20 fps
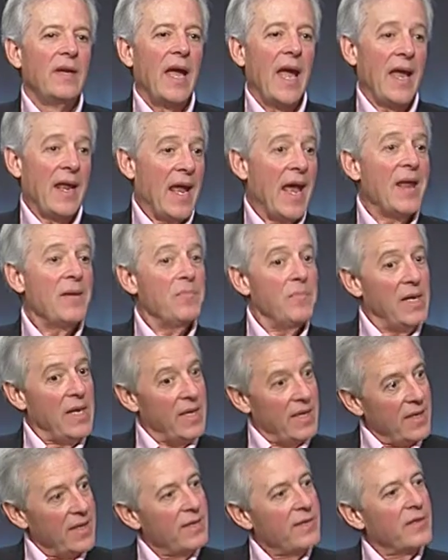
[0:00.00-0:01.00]
and
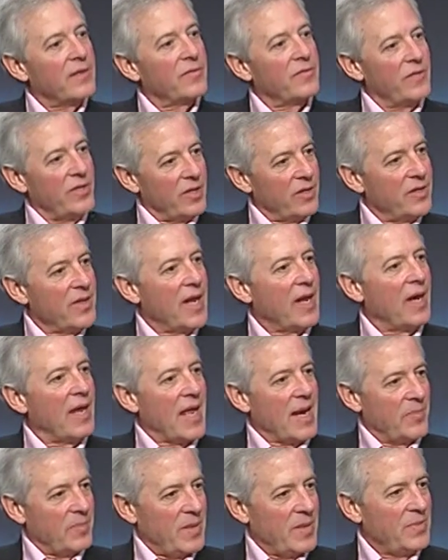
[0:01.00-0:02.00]
meeting the fear that a
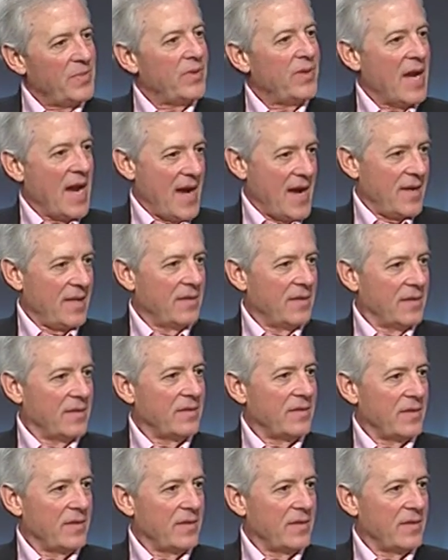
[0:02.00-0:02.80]
lot of people had.